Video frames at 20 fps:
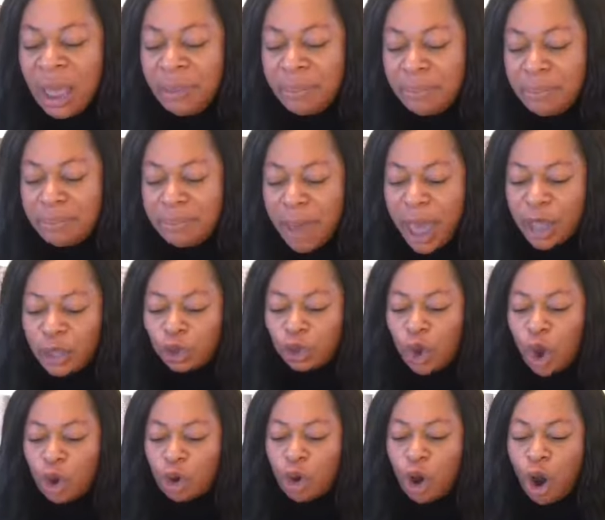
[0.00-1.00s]

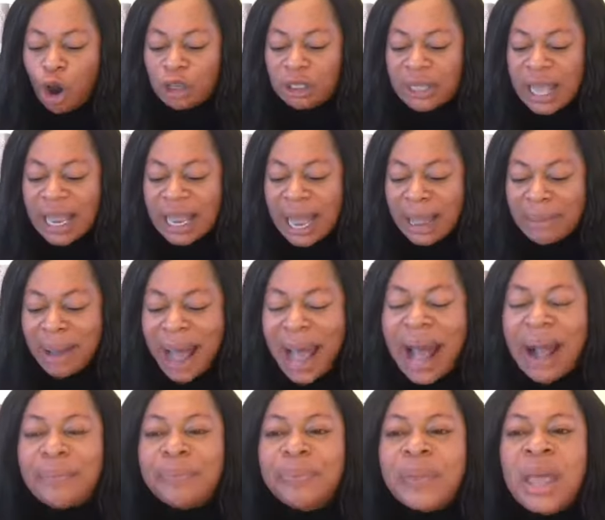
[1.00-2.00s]
Mento ko
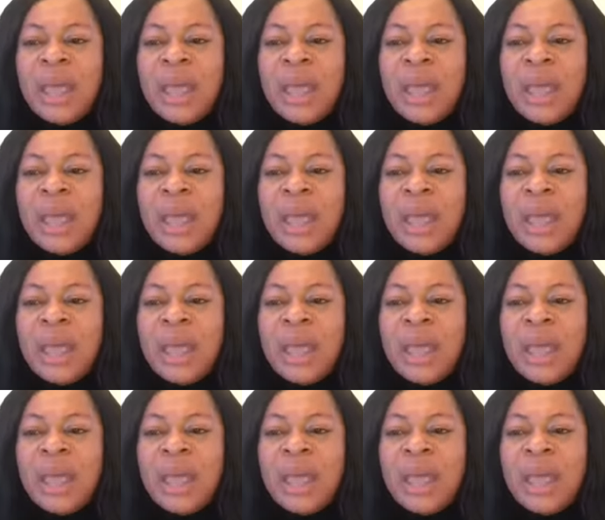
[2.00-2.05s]
ndegaba.